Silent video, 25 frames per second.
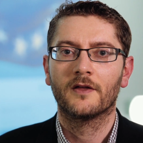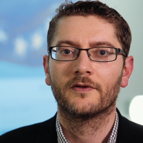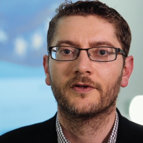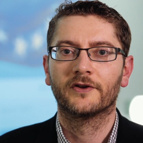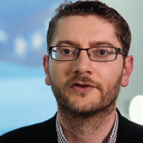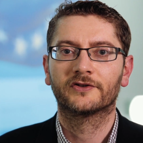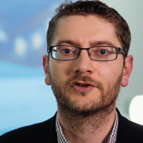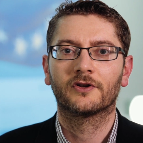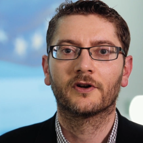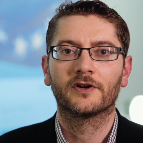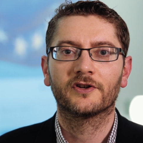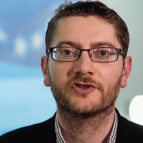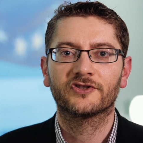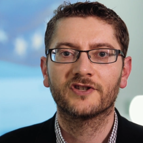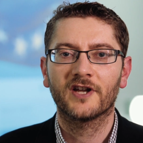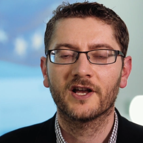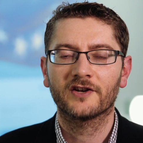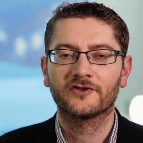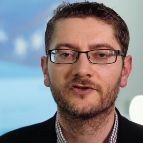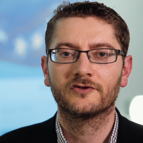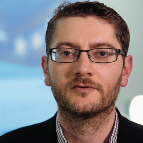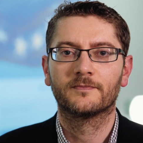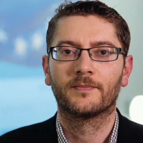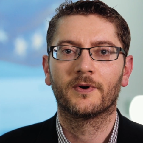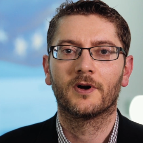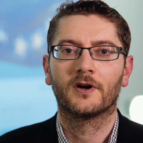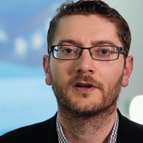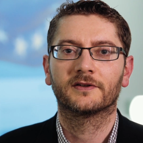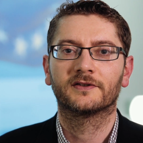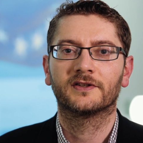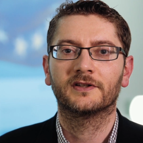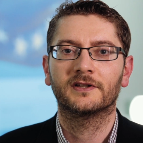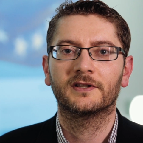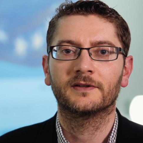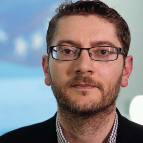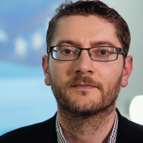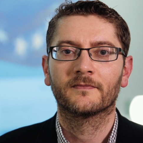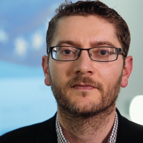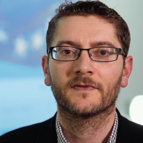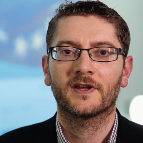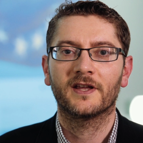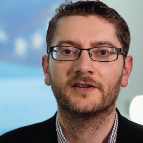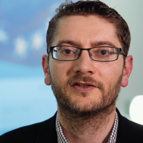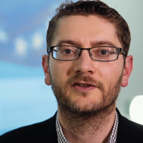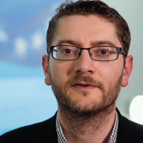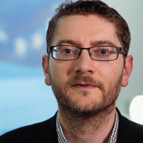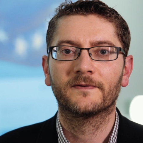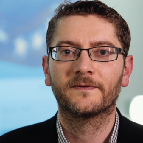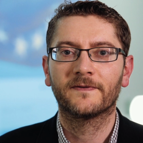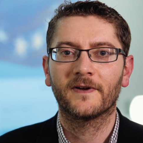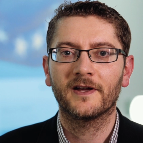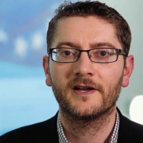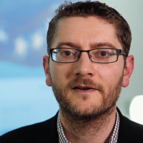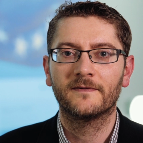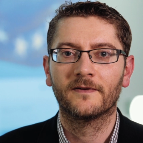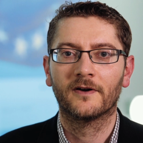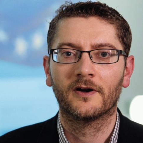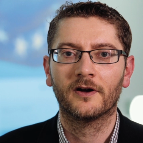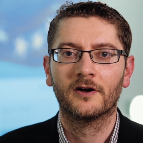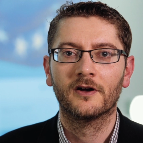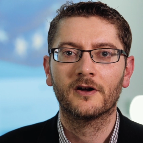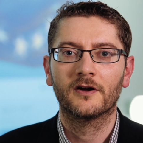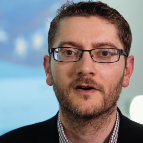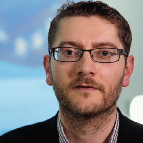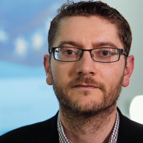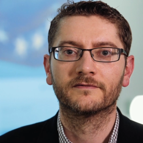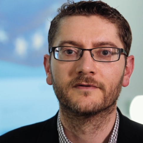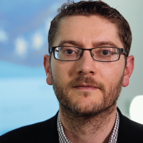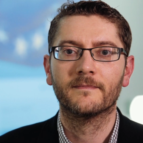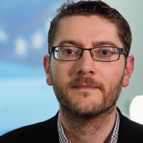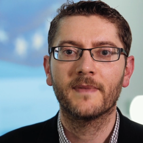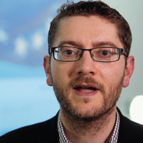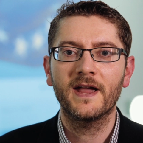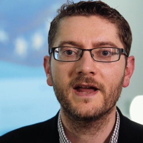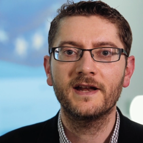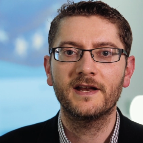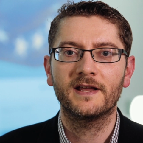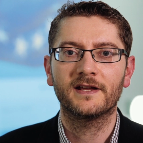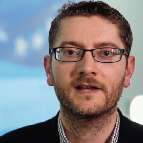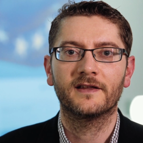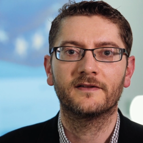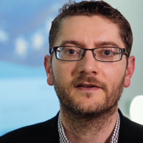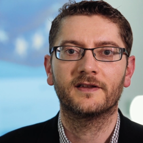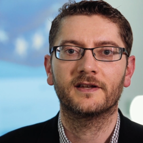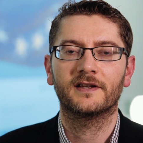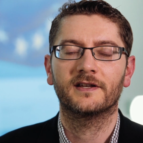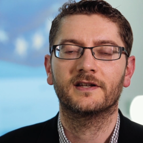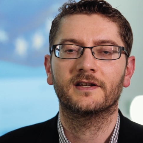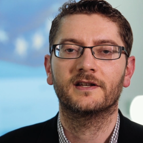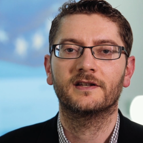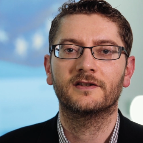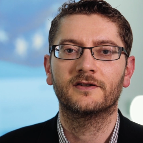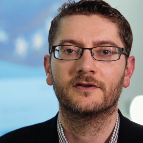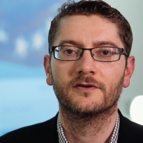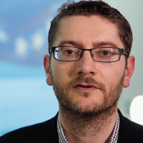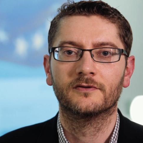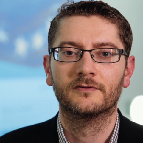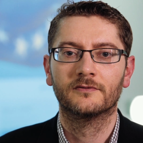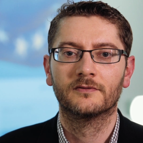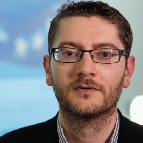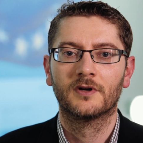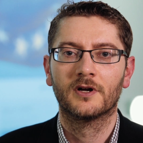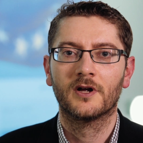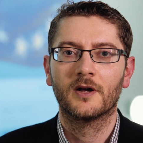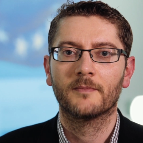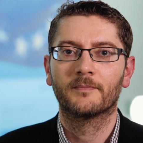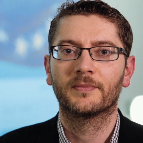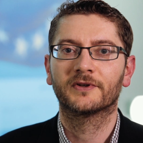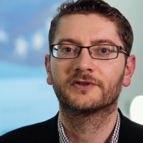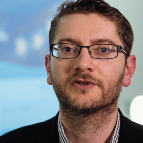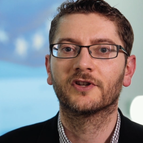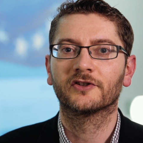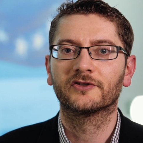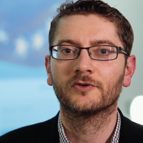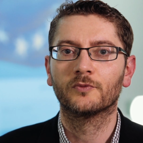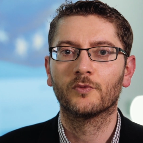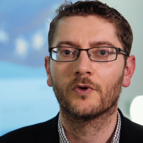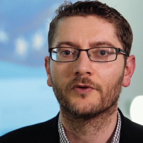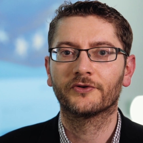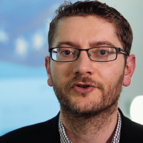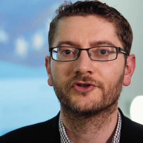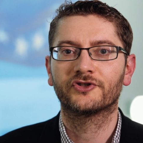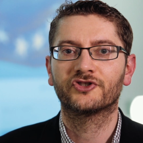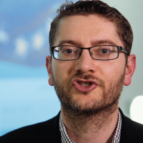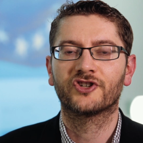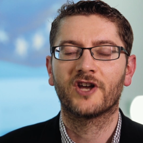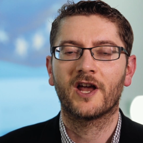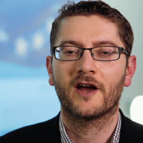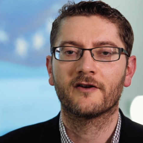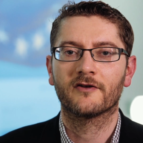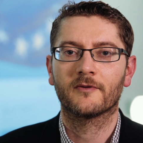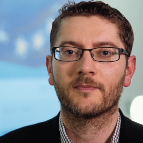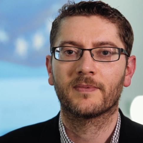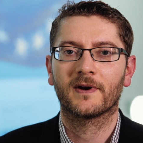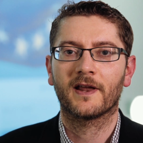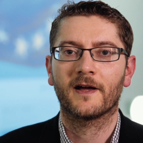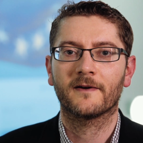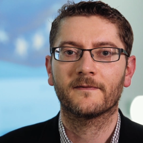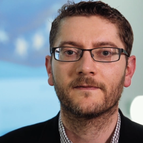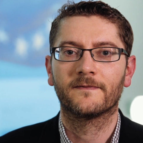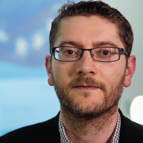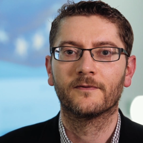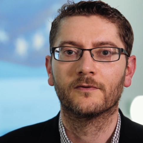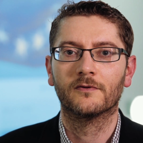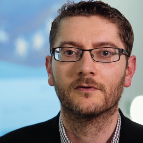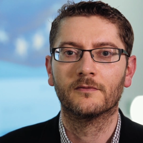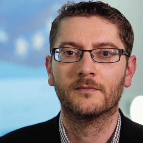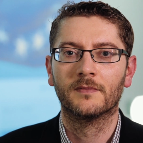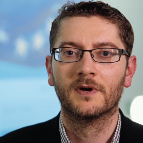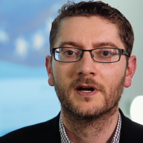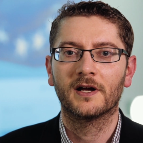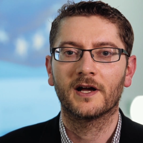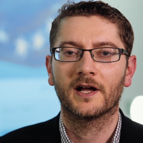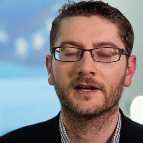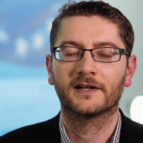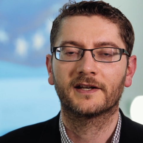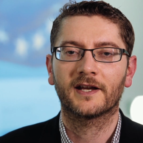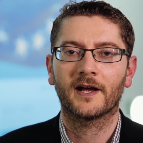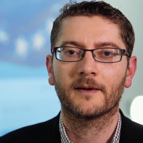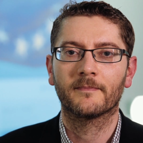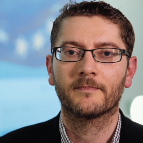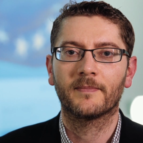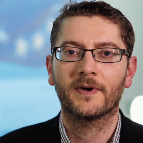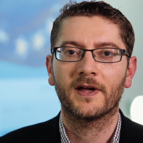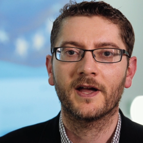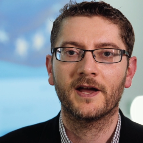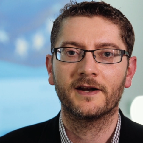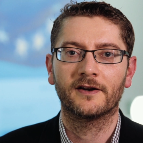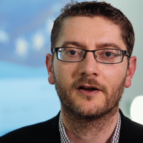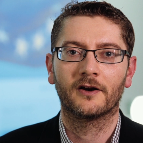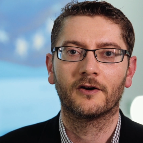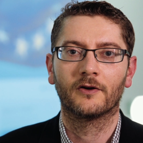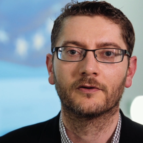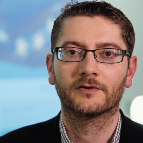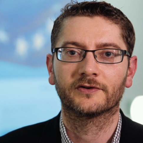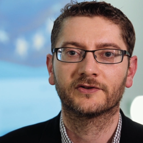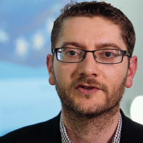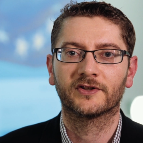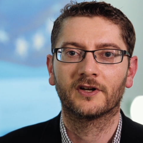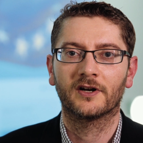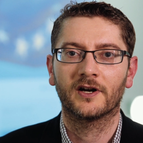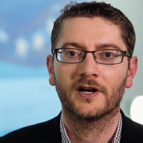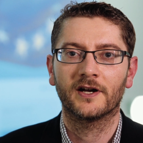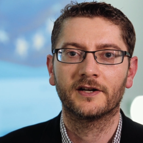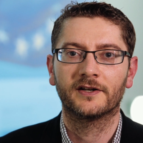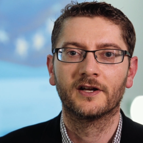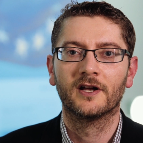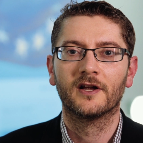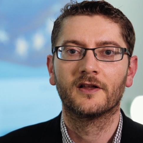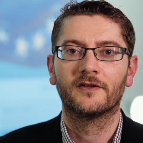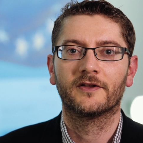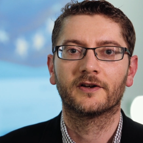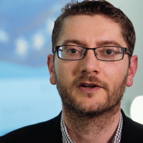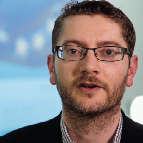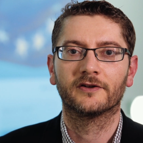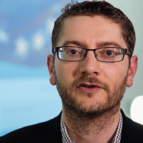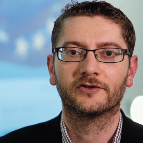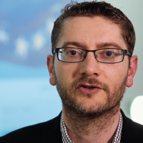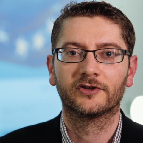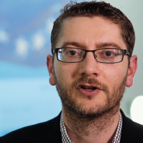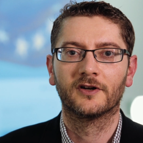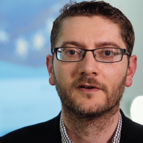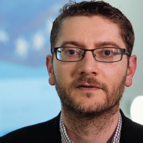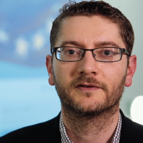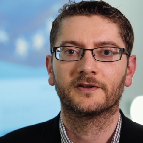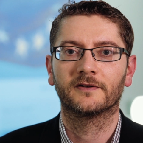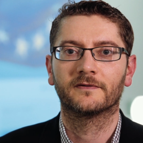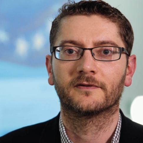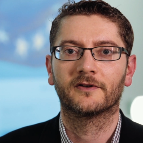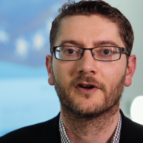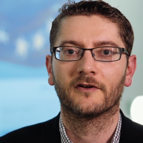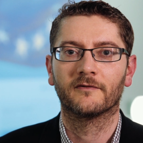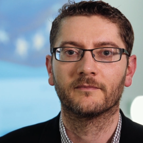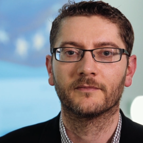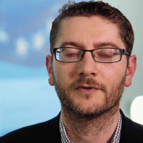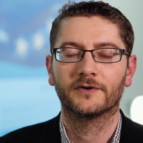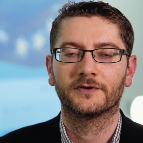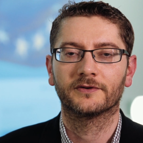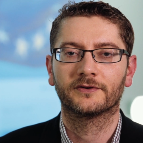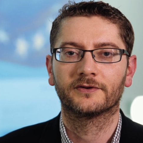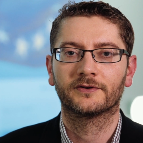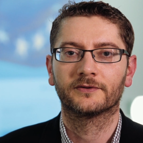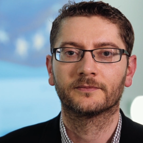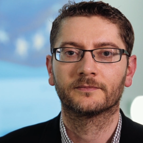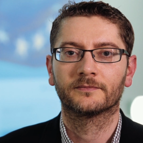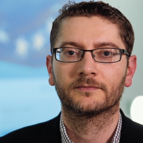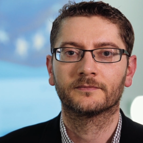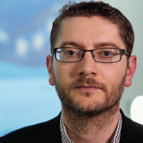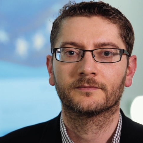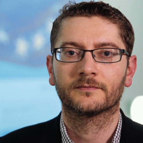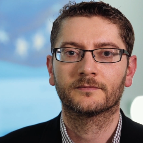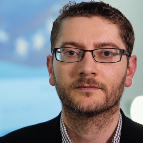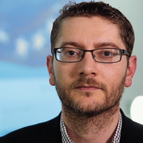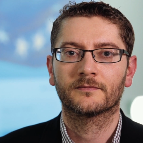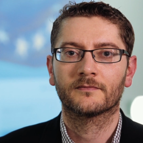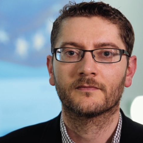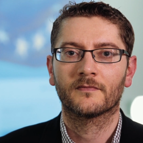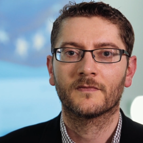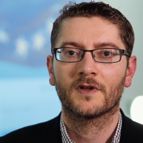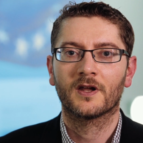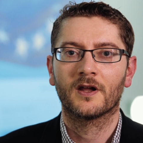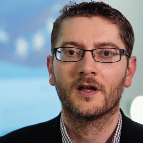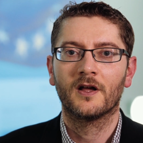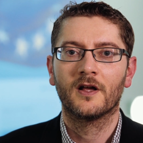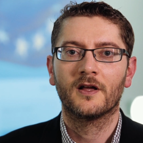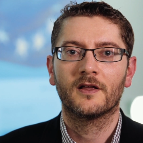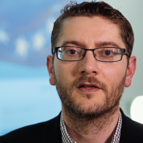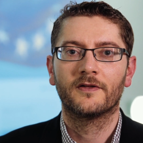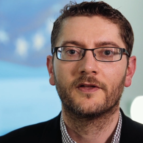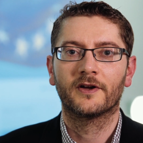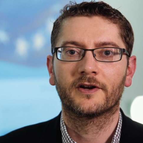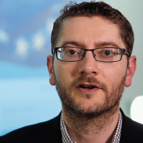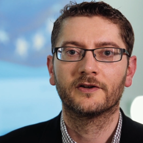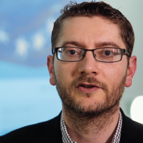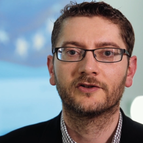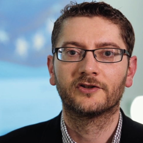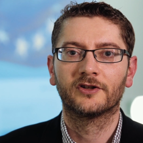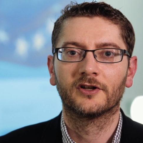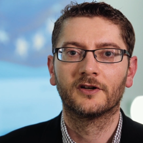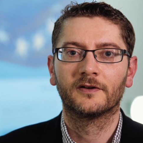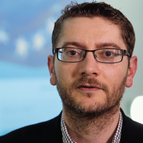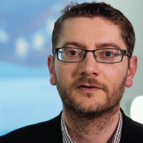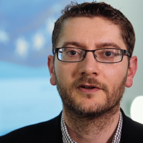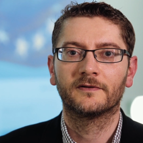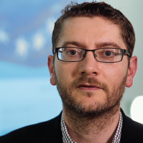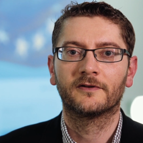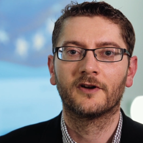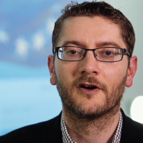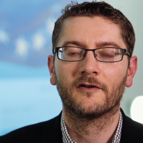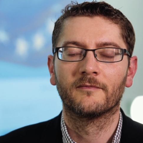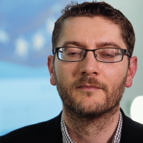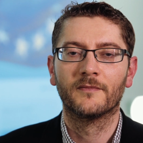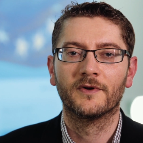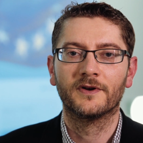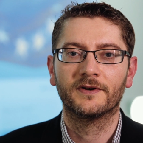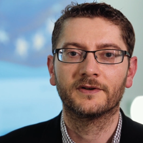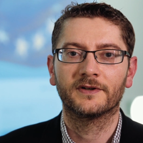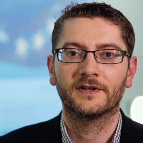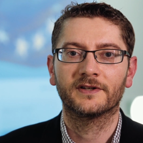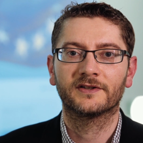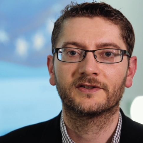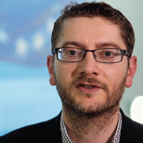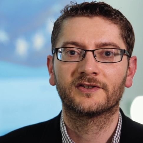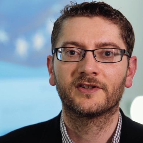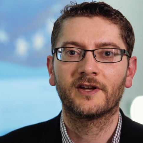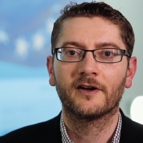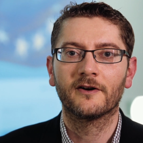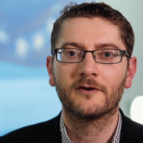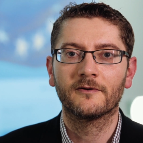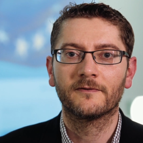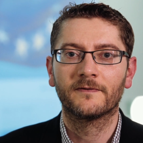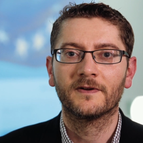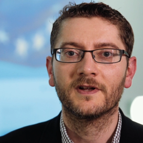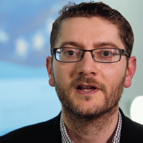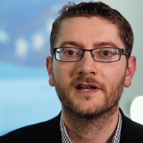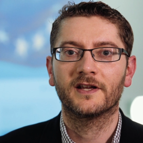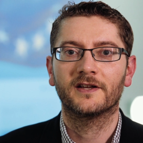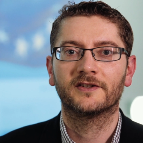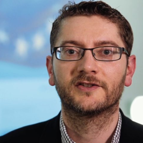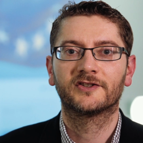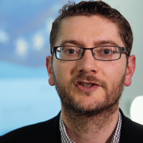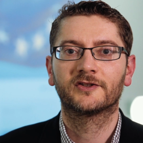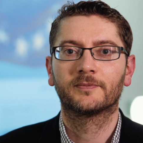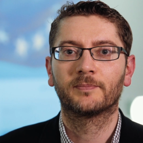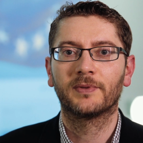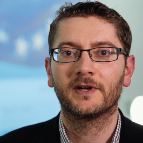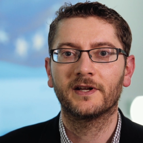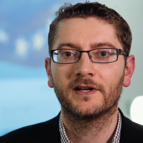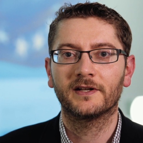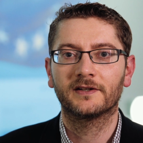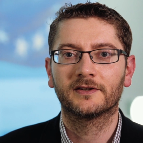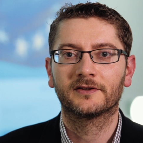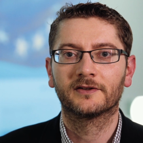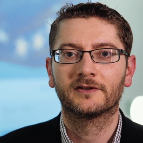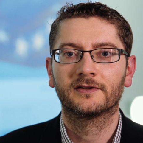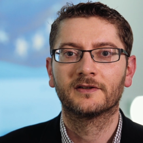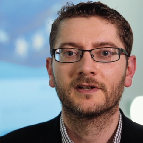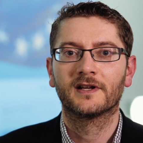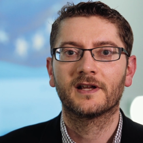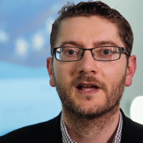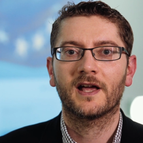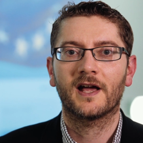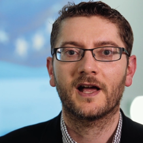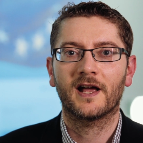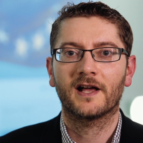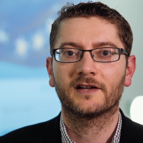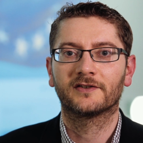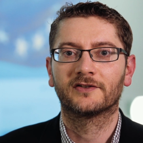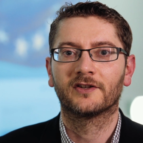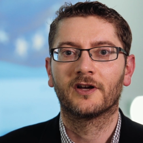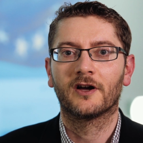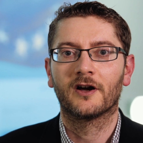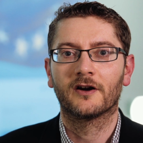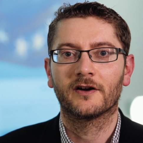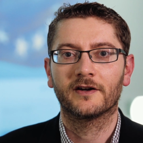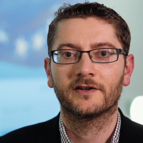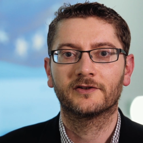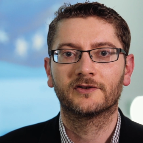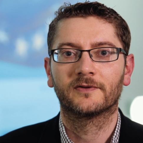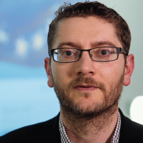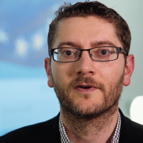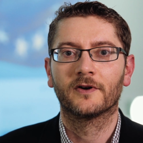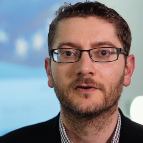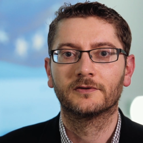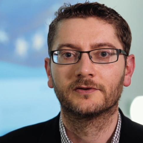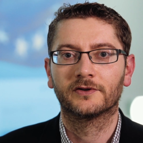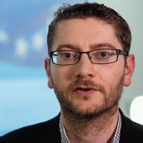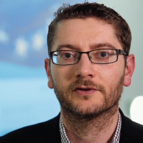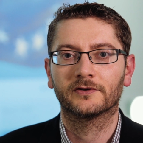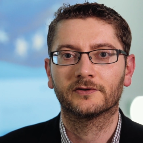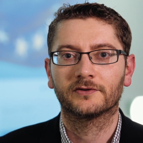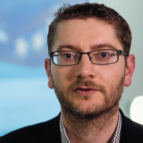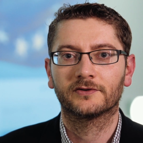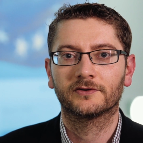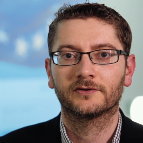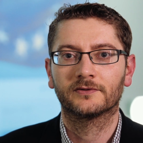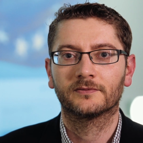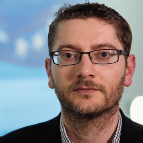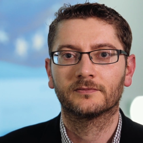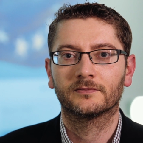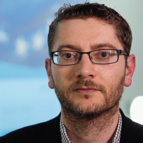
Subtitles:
The Scottish National Party is in favour of remaining in the EU, but doesn't want to share a platform and campaign alongside the Conservative government. The Conservative government itself is split, as are its voters.